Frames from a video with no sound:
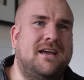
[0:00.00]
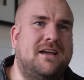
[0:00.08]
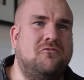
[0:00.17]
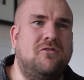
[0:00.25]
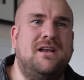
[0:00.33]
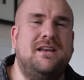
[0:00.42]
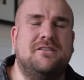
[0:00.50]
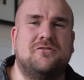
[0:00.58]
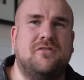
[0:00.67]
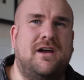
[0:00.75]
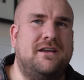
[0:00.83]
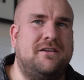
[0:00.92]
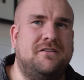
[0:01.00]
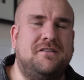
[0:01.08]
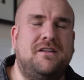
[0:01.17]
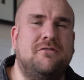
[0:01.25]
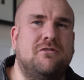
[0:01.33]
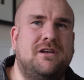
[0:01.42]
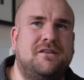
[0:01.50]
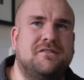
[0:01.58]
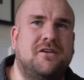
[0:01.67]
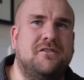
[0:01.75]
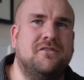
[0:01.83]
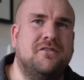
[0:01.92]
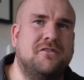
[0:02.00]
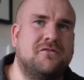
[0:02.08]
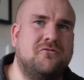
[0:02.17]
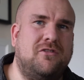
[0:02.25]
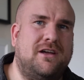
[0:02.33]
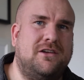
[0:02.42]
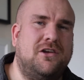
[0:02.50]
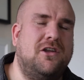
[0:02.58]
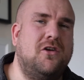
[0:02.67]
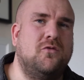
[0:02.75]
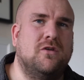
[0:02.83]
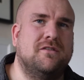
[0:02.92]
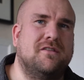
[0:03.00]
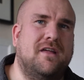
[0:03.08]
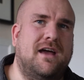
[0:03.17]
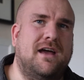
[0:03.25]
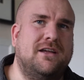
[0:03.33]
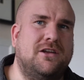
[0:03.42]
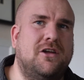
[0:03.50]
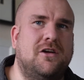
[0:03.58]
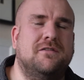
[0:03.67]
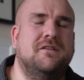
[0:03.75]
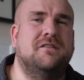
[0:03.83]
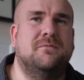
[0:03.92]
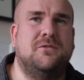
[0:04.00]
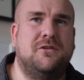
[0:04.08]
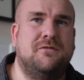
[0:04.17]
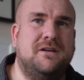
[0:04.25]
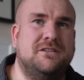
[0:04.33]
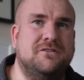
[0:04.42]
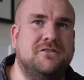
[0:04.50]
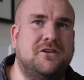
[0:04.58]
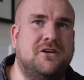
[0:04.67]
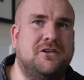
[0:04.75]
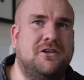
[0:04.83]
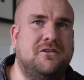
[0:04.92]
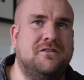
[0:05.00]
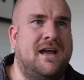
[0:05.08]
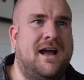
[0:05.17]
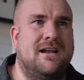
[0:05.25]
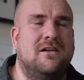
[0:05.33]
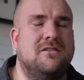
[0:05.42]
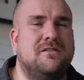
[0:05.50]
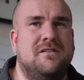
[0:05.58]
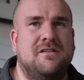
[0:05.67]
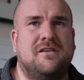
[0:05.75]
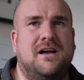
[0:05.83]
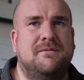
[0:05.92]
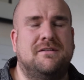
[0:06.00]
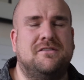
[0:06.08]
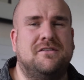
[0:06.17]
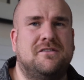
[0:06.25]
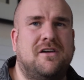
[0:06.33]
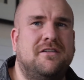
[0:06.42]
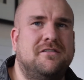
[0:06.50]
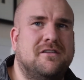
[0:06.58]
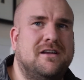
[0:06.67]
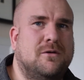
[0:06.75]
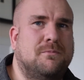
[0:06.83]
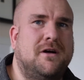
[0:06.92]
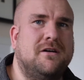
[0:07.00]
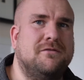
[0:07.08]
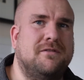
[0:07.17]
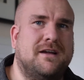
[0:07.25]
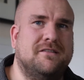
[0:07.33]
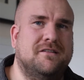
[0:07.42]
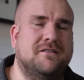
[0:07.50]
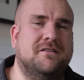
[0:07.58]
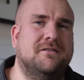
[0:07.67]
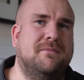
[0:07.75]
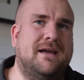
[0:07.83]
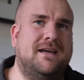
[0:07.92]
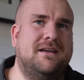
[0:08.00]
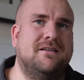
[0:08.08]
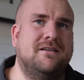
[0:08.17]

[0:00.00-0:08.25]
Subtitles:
It really is great. You see the release notes on the screen, you know what's there, you know if there's some new features you can use. And a lot of the time there's just tons of little bug fixes that are made